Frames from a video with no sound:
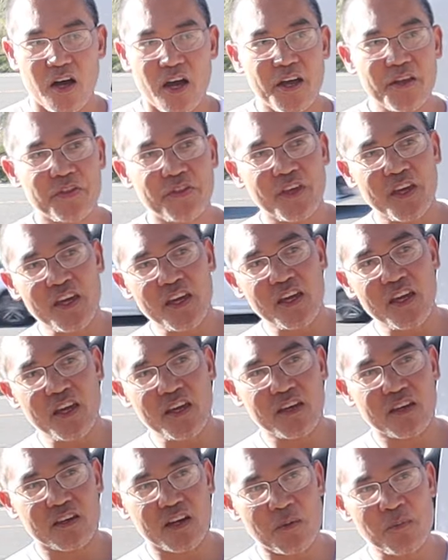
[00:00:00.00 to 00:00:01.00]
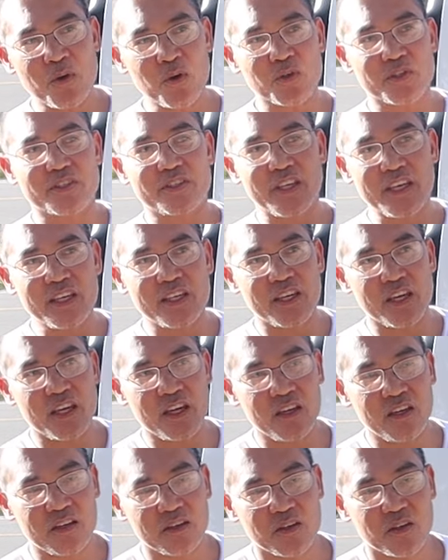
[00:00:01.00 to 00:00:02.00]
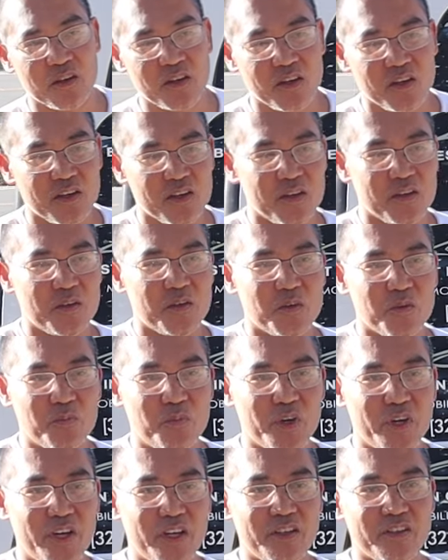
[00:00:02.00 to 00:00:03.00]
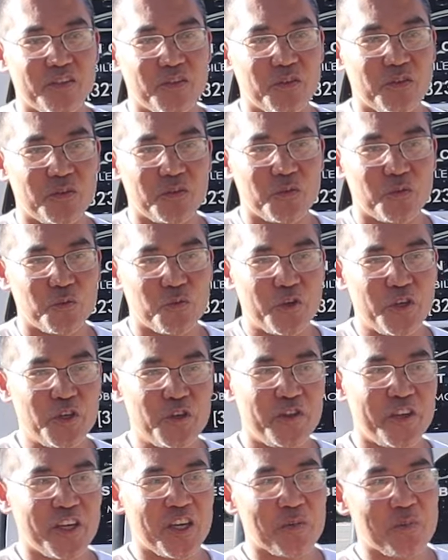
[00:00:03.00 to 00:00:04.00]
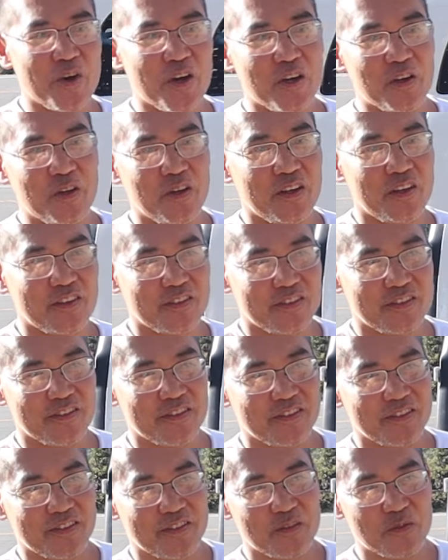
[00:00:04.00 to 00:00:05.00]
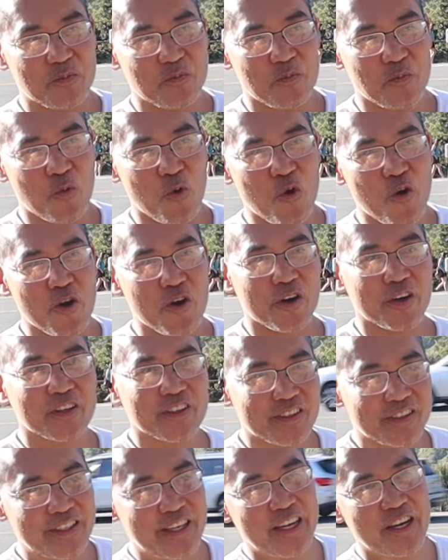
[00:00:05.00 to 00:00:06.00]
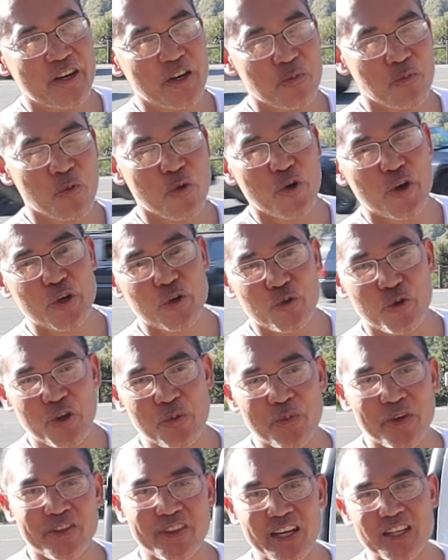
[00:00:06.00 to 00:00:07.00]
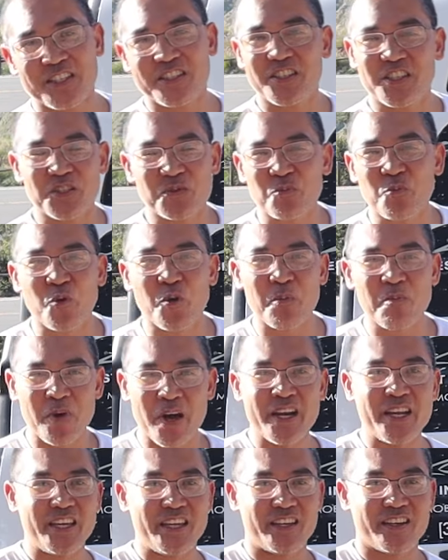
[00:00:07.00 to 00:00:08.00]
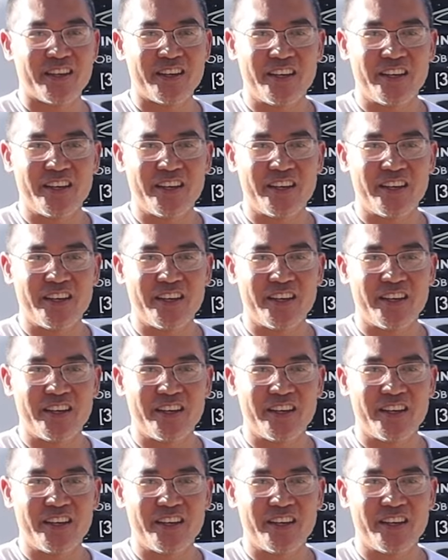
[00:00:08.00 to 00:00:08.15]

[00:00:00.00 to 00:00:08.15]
I'm always thinking, but when you think about it, more gear, more equipment, that's just more money.